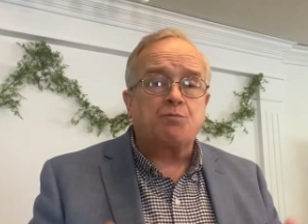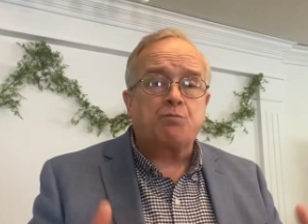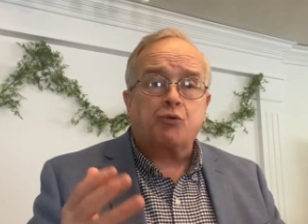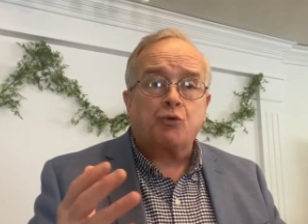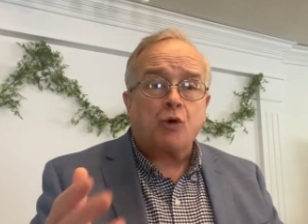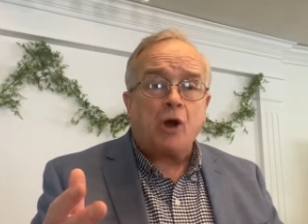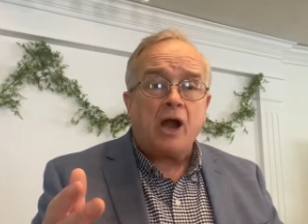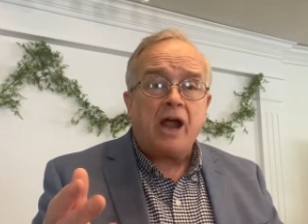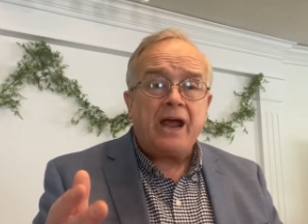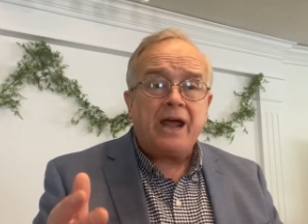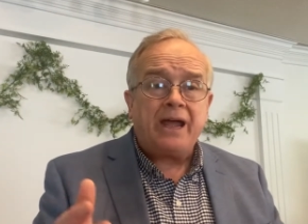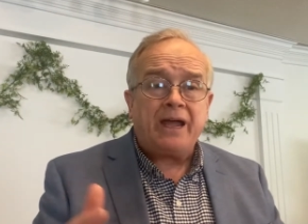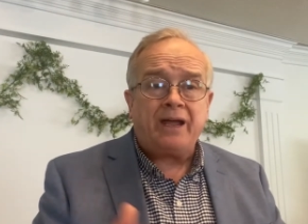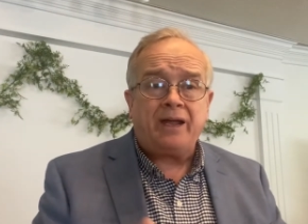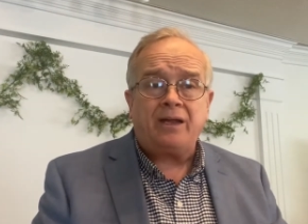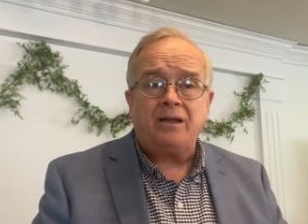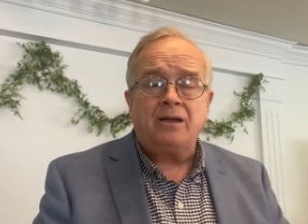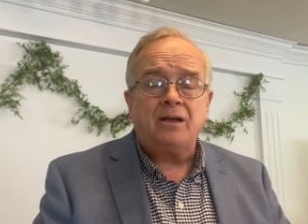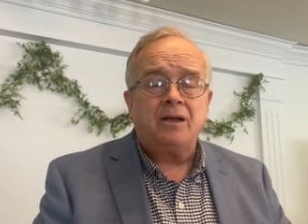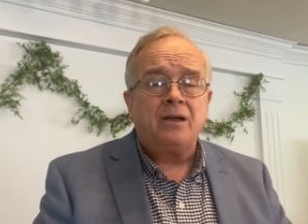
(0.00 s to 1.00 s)

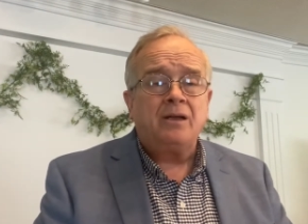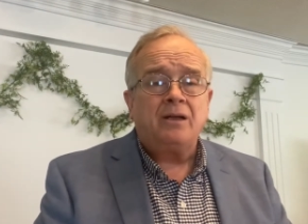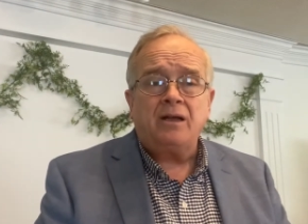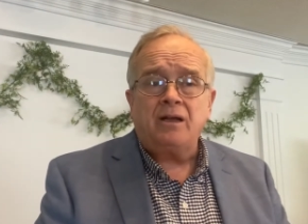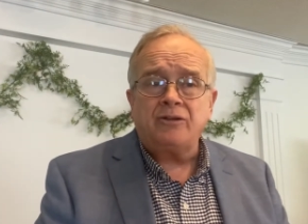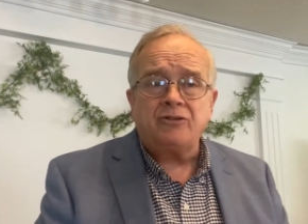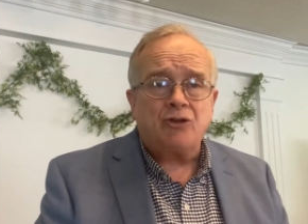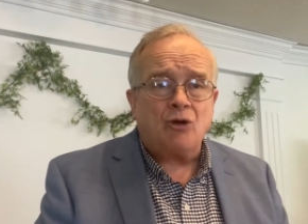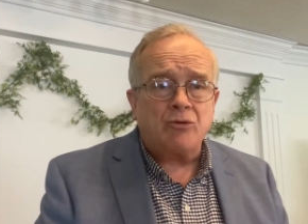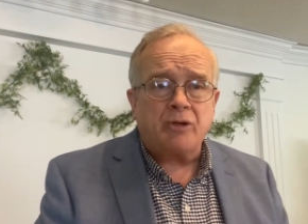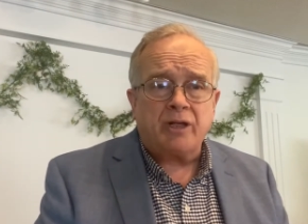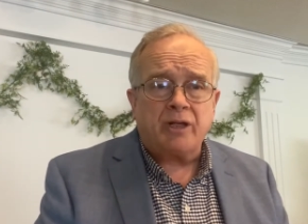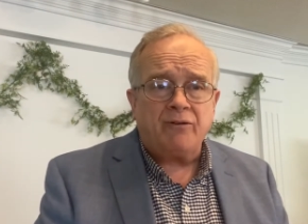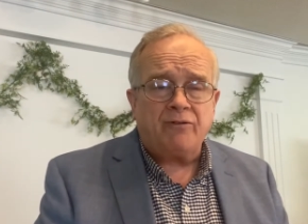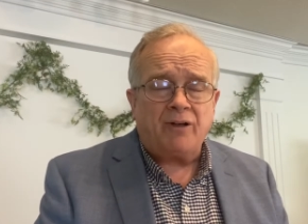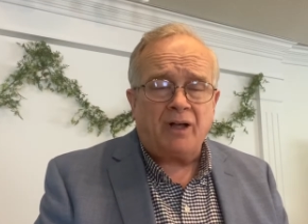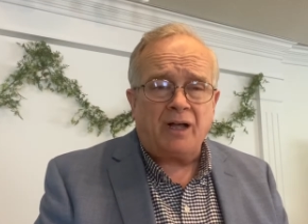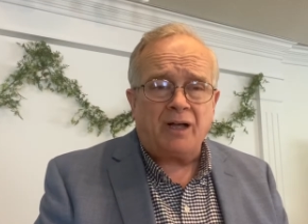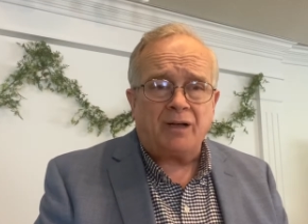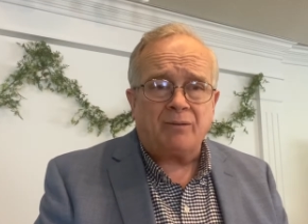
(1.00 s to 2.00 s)
pray and don't give
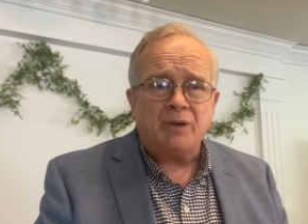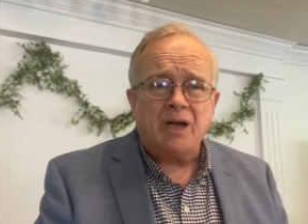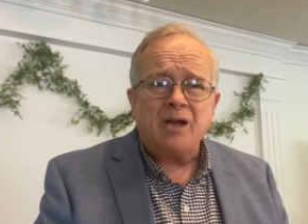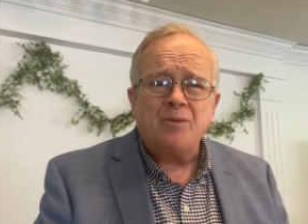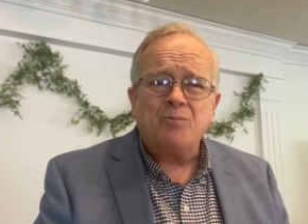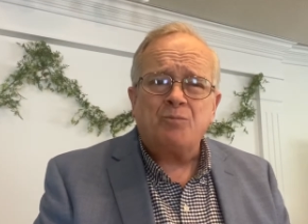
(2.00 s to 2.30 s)
up.